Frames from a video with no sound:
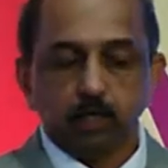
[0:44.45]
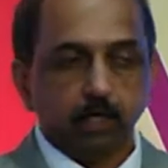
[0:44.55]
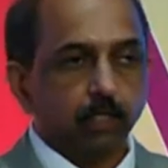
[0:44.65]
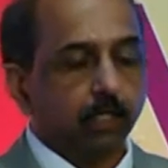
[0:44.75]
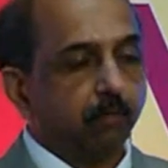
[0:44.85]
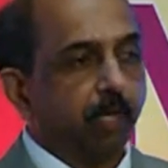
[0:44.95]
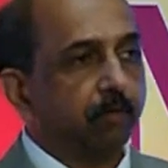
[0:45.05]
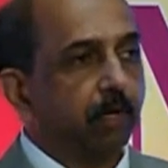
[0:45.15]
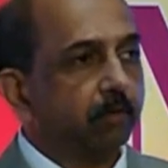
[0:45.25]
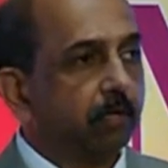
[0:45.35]
Another
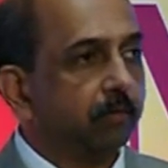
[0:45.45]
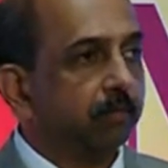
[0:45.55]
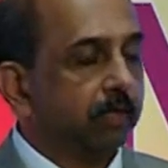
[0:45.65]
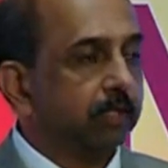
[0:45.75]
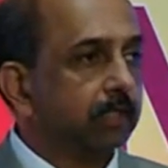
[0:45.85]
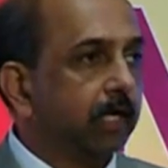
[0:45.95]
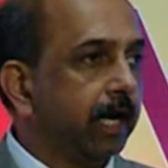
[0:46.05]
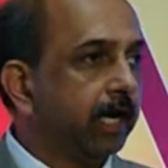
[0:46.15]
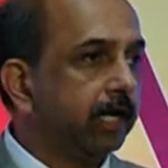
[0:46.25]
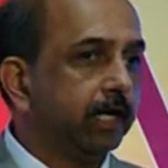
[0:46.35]
big problem is the
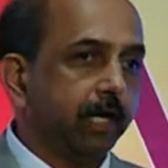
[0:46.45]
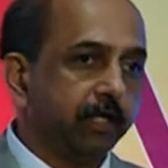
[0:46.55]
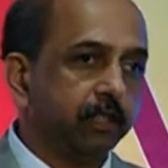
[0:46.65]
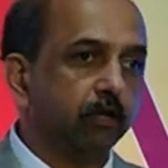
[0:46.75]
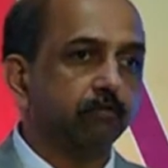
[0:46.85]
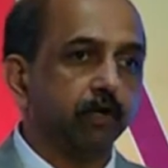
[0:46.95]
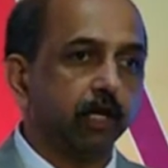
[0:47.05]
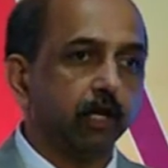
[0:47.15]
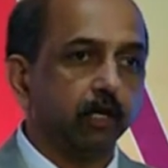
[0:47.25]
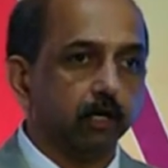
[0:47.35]
late detection of
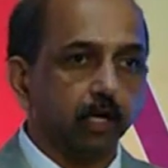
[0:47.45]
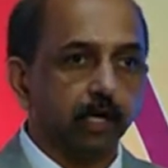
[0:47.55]
an error.